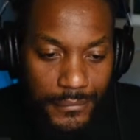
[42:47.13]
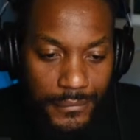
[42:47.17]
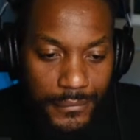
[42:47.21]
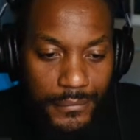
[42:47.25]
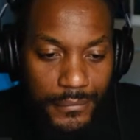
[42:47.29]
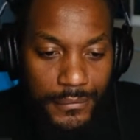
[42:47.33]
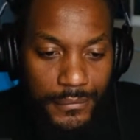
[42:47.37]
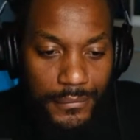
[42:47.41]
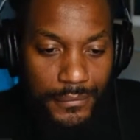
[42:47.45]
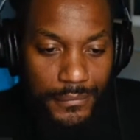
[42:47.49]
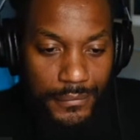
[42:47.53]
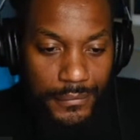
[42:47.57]

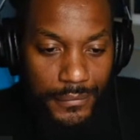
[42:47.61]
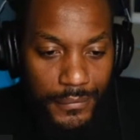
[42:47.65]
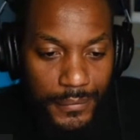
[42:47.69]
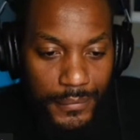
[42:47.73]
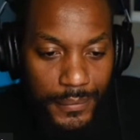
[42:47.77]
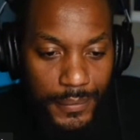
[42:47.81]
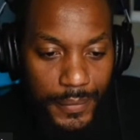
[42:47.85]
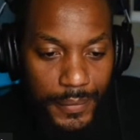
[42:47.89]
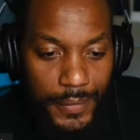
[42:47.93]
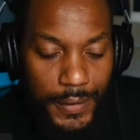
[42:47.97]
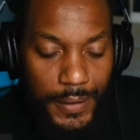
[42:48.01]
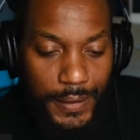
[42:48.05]
Kill them
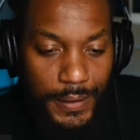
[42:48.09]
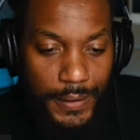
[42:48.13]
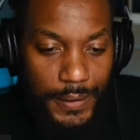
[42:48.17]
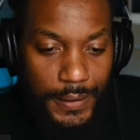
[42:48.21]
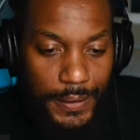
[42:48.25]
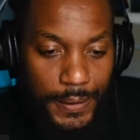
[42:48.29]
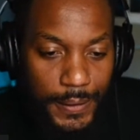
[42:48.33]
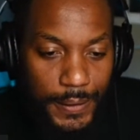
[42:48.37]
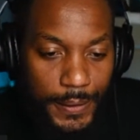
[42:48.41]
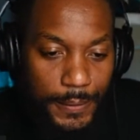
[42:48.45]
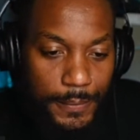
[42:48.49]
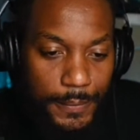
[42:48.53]
in my
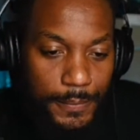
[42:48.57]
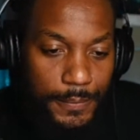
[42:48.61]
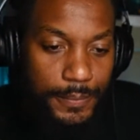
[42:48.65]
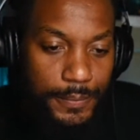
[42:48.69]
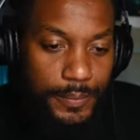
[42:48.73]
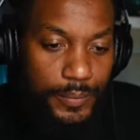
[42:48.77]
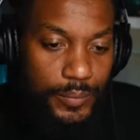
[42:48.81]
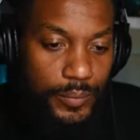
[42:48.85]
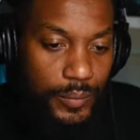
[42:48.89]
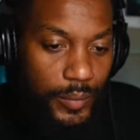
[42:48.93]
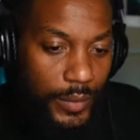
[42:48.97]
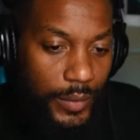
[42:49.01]
brand new
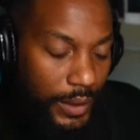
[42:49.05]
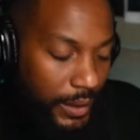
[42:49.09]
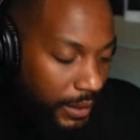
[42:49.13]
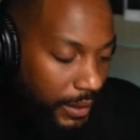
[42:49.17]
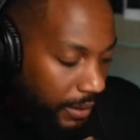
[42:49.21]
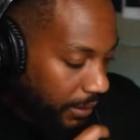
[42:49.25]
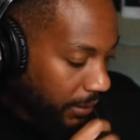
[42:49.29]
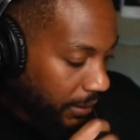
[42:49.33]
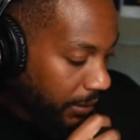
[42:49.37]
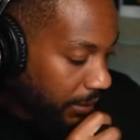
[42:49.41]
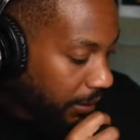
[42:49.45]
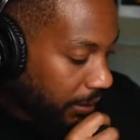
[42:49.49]

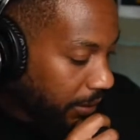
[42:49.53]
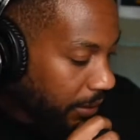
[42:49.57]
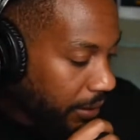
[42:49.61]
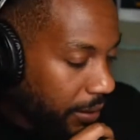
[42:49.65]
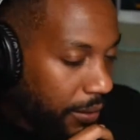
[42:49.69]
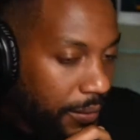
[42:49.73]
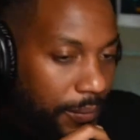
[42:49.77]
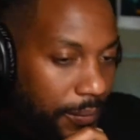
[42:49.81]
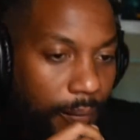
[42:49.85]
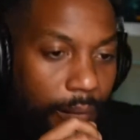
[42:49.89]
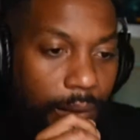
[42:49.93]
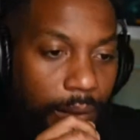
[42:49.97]
chest.
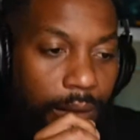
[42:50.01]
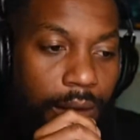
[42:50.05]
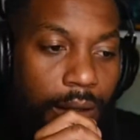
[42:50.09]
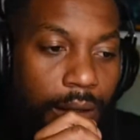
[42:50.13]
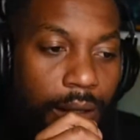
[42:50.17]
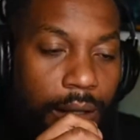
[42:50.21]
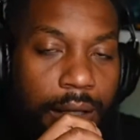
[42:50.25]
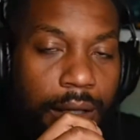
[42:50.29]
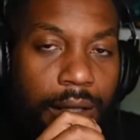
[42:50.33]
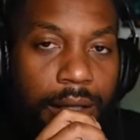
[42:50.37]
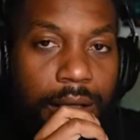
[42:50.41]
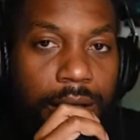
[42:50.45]
Tomorrow
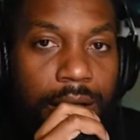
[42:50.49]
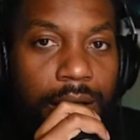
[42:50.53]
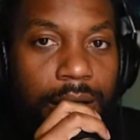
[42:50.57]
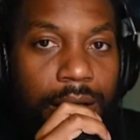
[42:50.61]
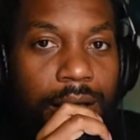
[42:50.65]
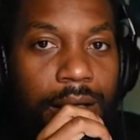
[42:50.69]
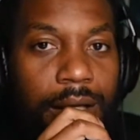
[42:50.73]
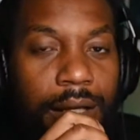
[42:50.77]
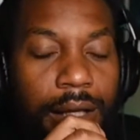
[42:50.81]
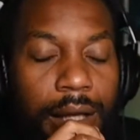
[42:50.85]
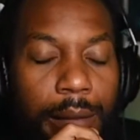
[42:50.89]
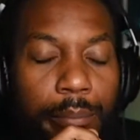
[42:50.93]
me buy a
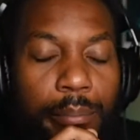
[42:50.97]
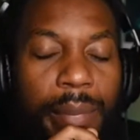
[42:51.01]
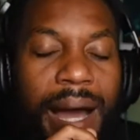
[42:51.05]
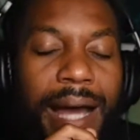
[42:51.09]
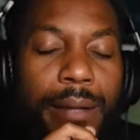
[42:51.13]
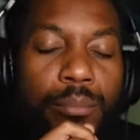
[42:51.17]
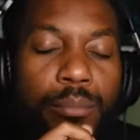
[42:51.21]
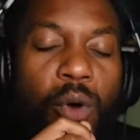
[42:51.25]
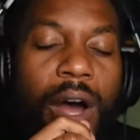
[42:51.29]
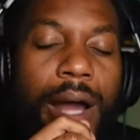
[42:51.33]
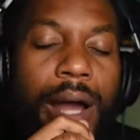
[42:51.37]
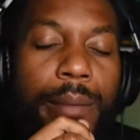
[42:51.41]
bad
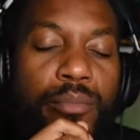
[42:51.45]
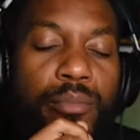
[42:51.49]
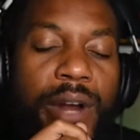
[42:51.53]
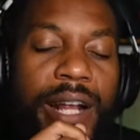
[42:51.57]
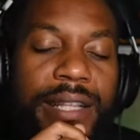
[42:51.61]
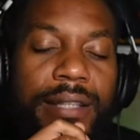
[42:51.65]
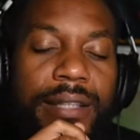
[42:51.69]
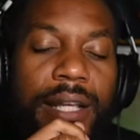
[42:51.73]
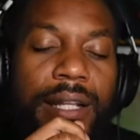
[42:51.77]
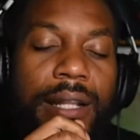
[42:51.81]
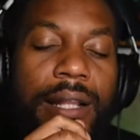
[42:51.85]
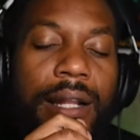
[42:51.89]
boy
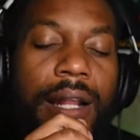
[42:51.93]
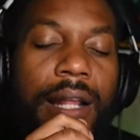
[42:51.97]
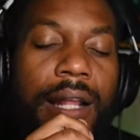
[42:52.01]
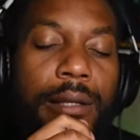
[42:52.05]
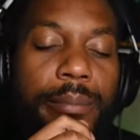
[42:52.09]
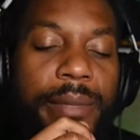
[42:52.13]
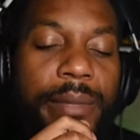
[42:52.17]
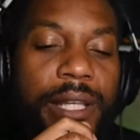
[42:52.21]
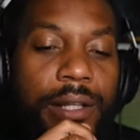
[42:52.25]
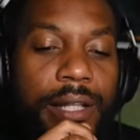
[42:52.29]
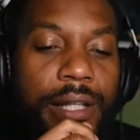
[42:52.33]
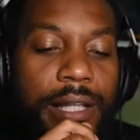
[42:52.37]
Brenton and the
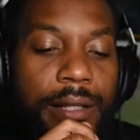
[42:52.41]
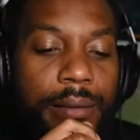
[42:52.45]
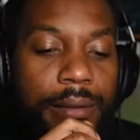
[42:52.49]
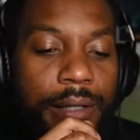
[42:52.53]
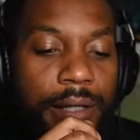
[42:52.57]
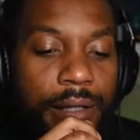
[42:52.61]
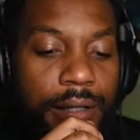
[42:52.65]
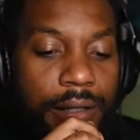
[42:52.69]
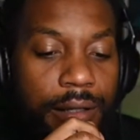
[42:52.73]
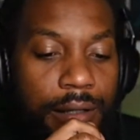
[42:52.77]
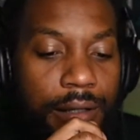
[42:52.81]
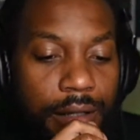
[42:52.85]
building.
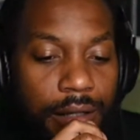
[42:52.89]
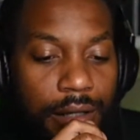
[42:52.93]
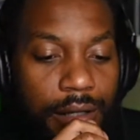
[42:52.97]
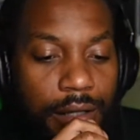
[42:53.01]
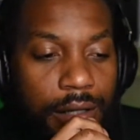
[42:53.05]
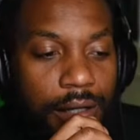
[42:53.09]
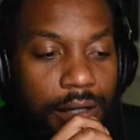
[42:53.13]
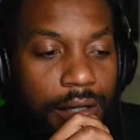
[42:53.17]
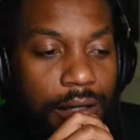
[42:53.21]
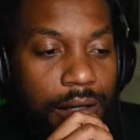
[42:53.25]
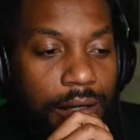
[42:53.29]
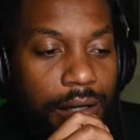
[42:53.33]

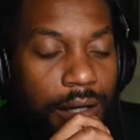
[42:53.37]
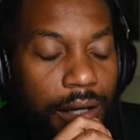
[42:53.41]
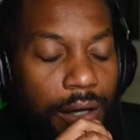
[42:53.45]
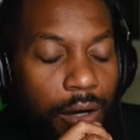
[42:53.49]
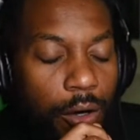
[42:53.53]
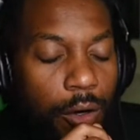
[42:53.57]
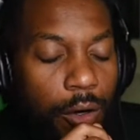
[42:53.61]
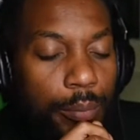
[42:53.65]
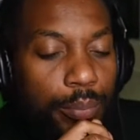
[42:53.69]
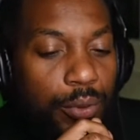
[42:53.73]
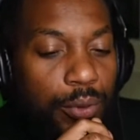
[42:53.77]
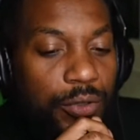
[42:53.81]
Yes,
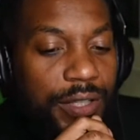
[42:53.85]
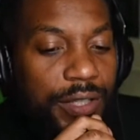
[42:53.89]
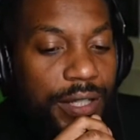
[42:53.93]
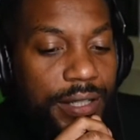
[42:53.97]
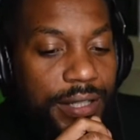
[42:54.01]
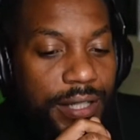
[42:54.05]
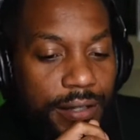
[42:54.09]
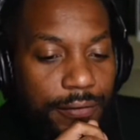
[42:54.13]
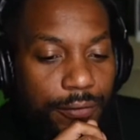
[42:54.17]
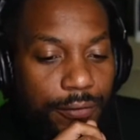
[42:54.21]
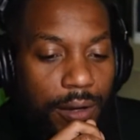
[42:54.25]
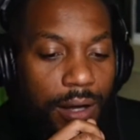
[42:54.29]
oh, pussy
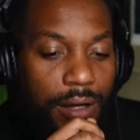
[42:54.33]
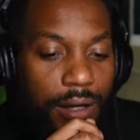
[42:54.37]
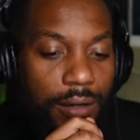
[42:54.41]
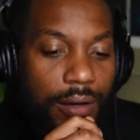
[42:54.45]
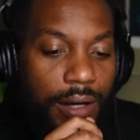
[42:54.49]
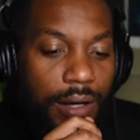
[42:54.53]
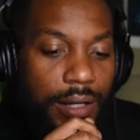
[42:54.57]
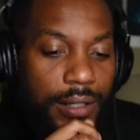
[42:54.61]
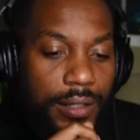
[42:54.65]
teeth, walk on.